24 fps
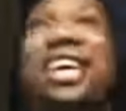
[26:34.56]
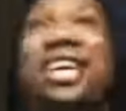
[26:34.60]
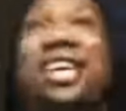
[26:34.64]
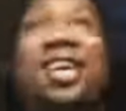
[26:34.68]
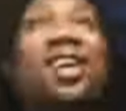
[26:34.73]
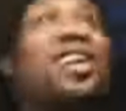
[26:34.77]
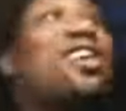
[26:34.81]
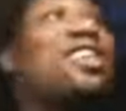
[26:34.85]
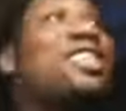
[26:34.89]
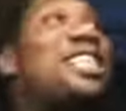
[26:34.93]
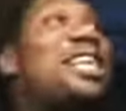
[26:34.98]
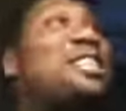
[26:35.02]

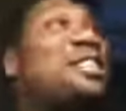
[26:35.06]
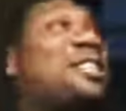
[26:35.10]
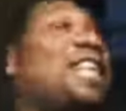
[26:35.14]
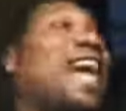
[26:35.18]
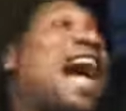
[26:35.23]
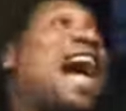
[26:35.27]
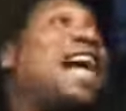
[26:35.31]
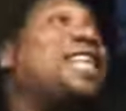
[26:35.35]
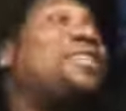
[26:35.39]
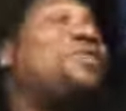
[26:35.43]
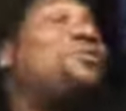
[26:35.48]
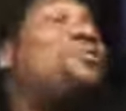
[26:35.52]
Look, there's
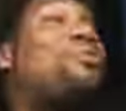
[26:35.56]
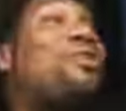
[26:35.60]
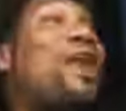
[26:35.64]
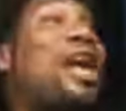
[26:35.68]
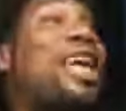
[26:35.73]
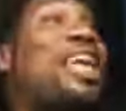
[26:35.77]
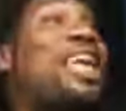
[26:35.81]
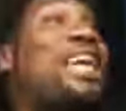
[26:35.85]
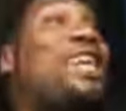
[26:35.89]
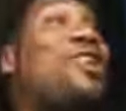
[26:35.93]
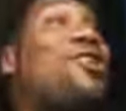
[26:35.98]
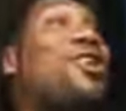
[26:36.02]
guys
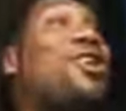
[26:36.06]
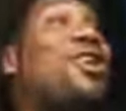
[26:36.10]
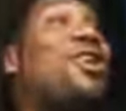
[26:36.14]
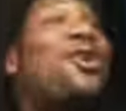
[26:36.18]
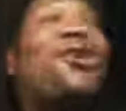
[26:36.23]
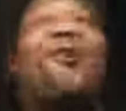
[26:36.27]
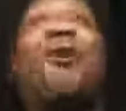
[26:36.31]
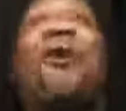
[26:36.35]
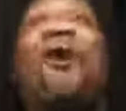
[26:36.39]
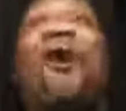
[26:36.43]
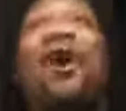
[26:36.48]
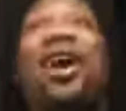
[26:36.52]
breaking on the
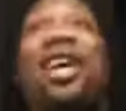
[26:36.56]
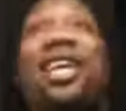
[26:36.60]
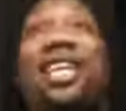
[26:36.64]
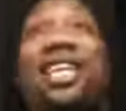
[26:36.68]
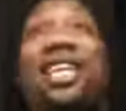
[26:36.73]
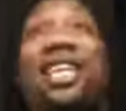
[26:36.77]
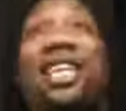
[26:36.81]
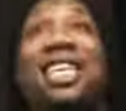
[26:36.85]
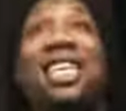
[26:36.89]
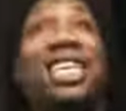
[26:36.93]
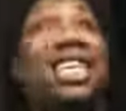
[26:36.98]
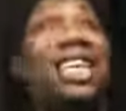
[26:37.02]

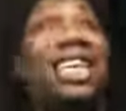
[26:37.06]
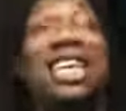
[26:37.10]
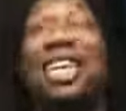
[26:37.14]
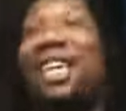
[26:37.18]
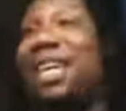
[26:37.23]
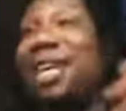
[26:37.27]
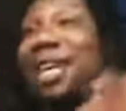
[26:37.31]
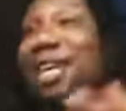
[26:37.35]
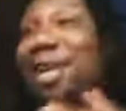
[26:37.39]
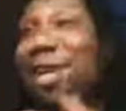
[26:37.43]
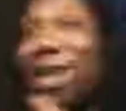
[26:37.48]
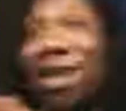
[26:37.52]
corner.
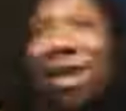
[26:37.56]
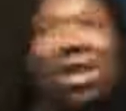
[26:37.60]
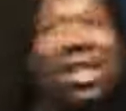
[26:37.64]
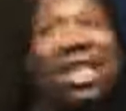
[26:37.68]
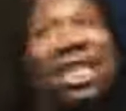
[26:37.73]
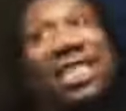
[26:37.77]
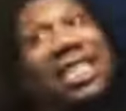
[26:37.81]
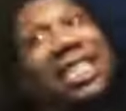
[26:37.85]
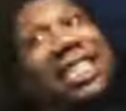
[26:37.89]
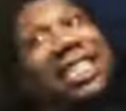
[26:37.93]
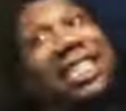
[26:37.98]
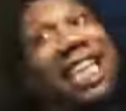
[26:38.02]
Look,
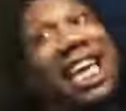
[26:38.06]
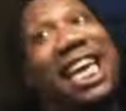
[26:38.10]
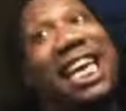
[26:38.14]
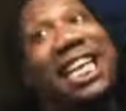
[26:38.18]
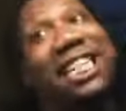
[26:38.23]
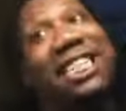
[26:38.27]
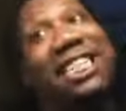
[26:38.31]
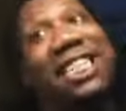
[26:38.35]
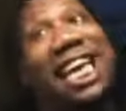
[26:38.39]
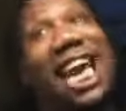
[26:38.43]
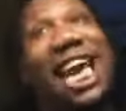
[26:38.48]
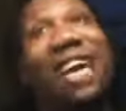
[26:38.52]
there's a
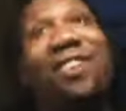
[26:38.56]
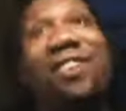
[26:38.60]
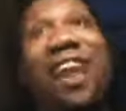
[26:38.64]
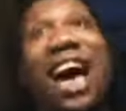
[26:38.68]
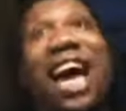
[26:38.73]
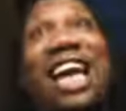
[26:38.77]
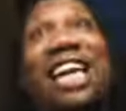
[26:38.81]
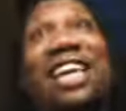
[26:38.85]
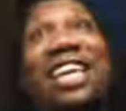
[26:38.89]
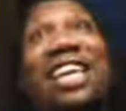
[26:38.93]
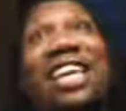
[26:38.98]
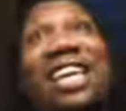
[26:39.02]
DJ
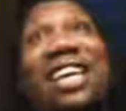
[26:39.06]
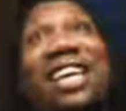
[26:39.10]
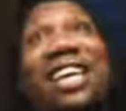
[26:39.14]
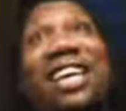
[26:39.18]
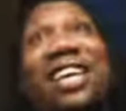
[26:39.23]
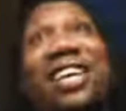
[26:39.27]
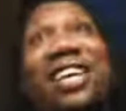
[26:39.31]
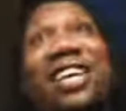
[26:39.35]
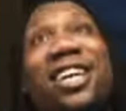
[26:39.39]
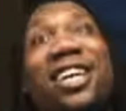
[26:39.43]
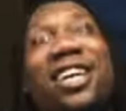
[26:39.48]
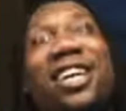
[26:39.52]
right here.
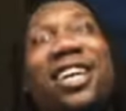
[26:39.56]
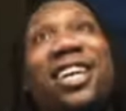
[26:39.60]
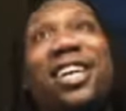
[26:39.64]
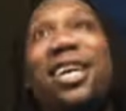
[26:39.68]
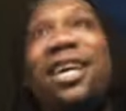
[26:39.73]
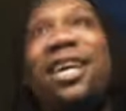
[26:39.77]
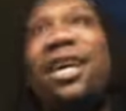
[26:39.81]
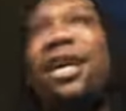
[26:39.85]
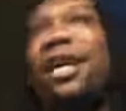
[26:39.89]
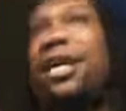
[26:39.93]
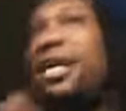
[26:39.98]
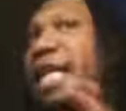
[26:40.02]

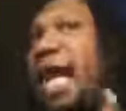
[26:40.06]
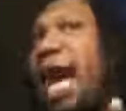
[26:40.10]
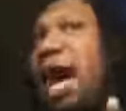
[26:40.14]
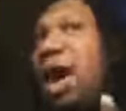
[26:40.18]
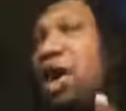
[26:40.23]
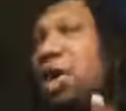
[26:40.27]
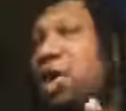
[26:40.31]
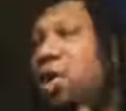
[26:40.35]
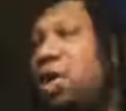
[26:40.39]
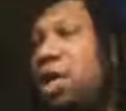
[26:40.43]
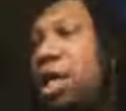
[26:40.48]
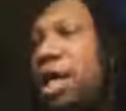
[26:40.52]

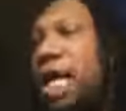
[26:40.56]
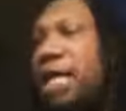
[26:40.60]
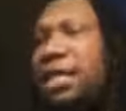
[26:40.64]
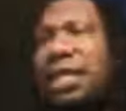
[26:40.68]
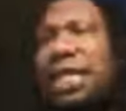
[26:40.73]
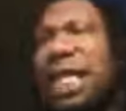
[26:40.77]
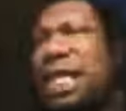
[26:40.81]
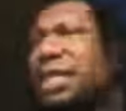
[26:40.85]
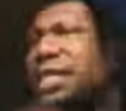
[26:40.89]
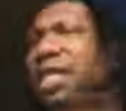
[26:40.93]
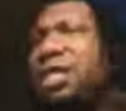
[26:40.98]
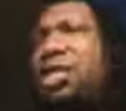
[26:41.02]
Now,
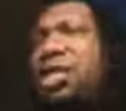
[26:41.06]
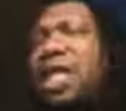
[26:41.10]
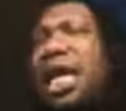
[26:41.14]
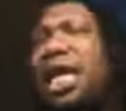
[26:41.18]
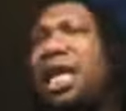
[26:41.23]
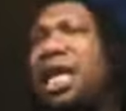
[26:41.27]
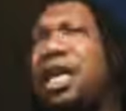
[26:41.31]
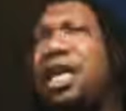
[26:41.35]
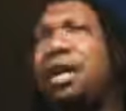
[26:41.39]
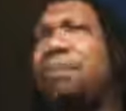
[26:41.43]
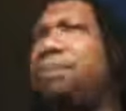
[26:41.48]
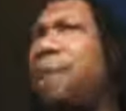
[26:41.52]
that's not to
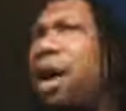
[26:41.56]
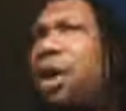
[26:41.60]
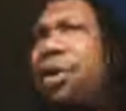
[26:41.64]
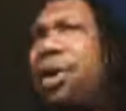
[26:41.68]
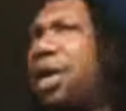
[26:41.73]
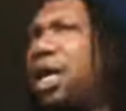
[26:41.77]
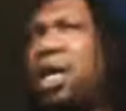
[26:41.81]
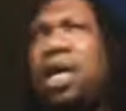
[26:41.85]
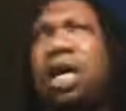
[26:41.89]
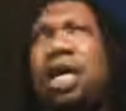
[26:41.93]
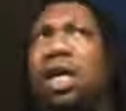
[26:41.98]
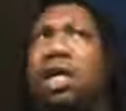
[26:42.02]
say that
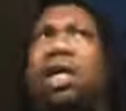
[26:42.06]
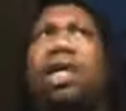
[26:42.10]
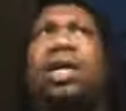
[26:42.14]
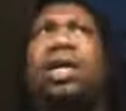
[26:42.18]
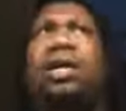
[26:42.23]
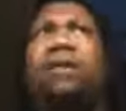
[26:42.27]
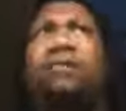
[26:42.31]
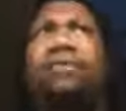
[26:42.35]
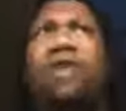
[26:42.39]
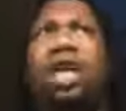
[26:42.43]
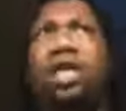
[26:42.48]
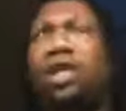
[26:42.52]
America
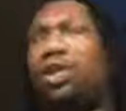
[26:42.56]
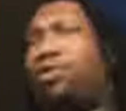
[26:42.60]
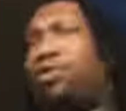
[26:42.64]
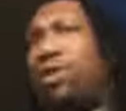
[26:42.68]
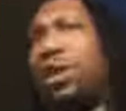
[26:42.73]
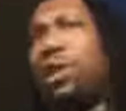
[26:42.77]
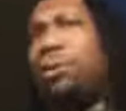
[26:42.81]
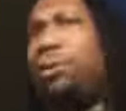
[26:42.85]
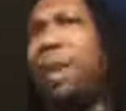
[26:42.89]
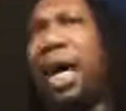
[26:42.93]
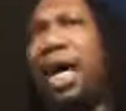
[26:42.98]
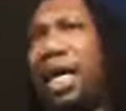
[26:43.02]
doesn't
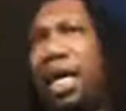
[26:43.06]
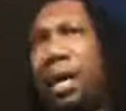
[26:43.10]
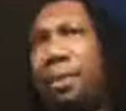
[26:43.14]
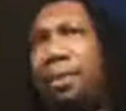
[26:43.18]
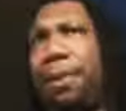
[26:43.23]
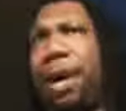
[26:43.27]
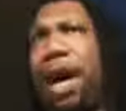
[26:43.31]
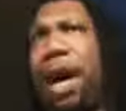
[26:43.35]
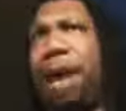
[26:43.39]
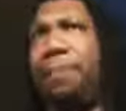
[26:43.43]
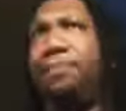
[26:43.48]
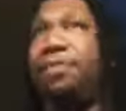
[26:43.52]
respect
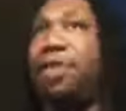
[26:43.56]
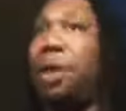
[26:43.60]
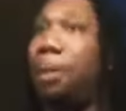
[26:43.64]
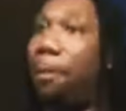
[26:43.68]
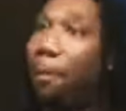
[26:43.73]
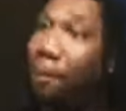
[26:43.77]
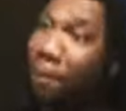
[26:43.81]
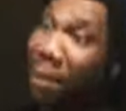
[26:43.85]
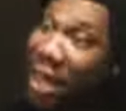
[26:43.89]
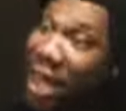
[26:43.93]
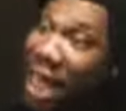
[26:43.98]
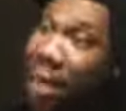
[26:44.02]
hip hop. The
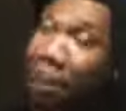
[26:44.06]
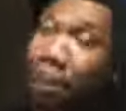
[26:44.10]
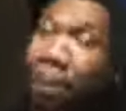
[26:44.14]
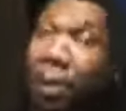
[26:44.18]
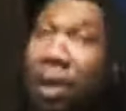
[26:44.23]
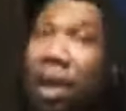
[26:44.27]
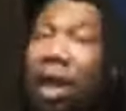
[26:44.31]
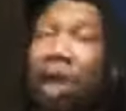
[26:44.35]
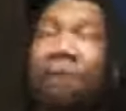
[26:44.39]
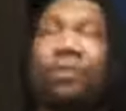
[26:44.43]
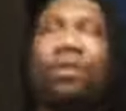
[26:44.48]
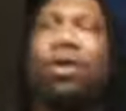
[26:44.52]

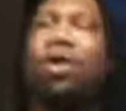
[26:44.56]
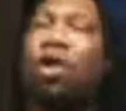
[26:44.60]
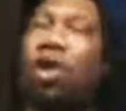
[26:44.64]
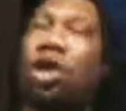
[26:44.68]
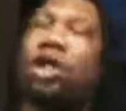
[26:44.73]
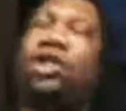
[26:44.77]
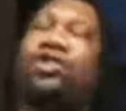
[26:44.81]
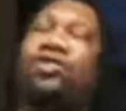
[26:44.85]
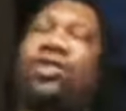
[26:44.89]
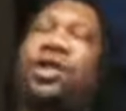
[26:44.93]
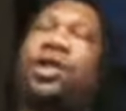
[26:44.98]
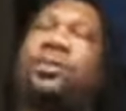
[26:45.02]
people, of
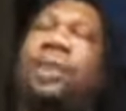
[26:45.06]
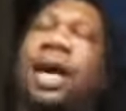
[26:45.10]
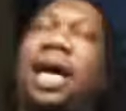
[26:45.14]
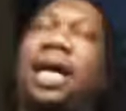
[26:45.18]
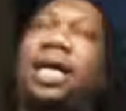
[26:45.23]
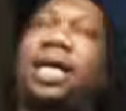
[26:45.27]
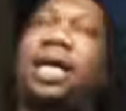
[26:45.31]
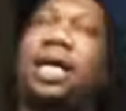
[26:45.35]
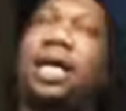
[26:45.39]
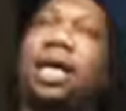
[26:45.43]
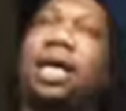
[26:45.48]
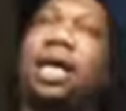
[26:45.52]
course,
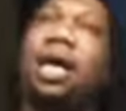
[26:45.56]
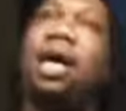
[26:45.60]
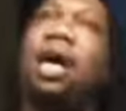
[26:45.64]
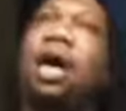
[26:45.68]
respect it.